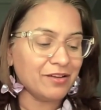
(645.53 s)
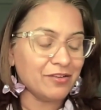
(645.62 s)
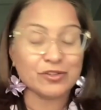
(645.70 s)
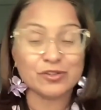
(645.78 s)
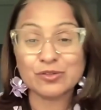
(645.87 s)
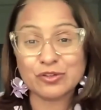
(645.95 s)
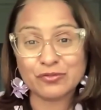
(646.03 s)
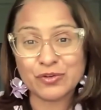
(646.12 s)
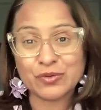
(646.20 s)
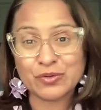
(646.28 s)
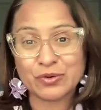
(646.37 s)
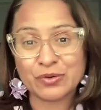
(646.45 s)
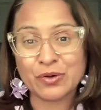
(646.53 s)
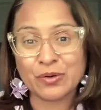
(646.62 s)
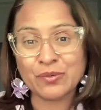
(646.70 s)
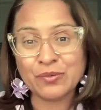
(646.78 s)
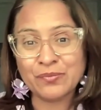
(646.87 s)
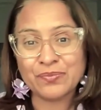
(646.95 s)
For those of you who don't
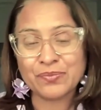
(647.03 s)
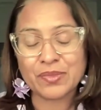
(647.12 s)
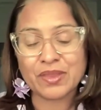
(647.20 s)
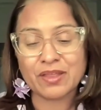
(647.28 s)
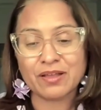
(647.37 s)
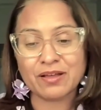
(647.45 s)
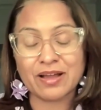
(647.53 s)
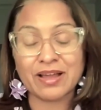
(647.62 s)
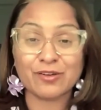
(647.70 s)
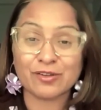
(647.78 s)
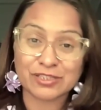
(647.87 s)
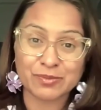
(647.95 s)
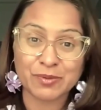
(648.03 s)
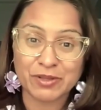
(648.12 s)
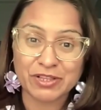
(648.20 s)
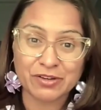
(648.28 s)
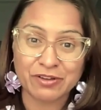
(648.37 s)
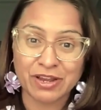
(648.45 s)
know, I lost my
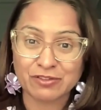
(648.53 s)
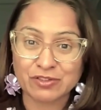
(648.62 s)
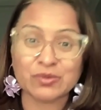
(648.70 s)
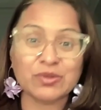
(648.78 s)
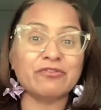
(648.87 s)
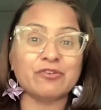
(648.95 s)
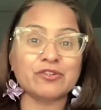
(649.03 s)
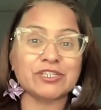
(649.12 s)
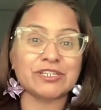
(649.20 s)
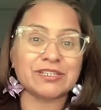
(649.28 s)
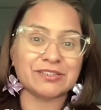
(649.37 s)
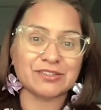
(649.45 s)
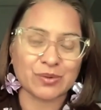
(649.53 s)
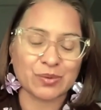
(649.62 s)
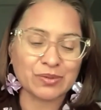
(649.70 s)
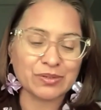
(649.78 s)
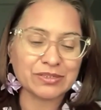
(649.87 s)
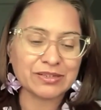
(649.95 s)
mother when I was only 14 years
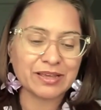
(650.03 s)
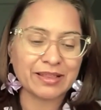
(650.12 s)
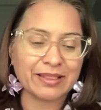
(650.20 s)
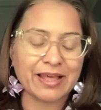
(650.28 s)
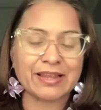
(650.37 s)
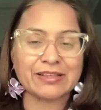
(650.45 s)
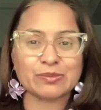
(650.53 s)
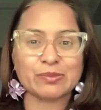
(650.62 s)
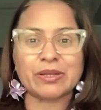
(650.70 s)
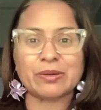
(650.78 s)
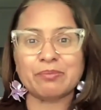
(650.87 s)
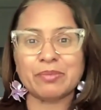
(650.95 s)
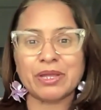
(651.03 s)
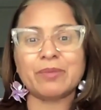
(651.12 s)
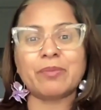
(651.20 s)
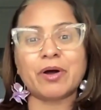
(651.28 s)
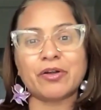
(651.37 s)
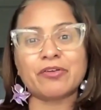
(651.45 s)
old, and that has been a big
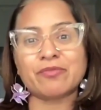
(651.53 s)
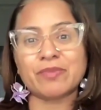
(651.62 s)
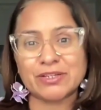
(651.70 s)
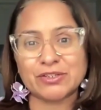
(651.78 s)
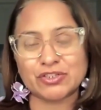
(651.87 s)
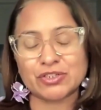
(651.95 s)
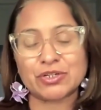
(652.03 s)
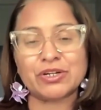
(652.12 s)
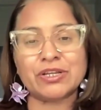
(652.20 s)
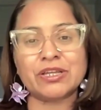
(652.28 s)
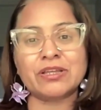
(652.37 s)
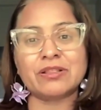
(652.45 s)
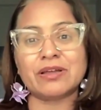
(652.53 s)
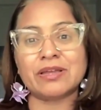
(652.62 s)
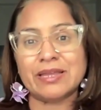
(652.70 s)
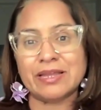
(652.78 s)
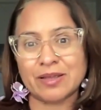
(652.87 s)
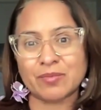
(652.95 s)
part of my journey, the
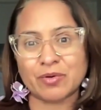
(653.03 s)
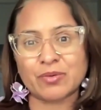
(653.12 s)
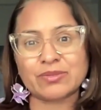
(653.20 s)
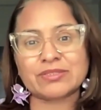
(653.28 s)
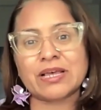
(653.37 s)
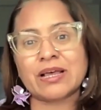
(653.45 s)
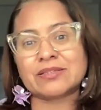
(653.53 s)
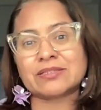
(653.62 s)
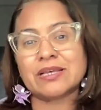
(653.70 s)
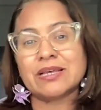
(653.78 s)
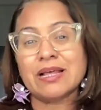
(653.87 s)
healing process.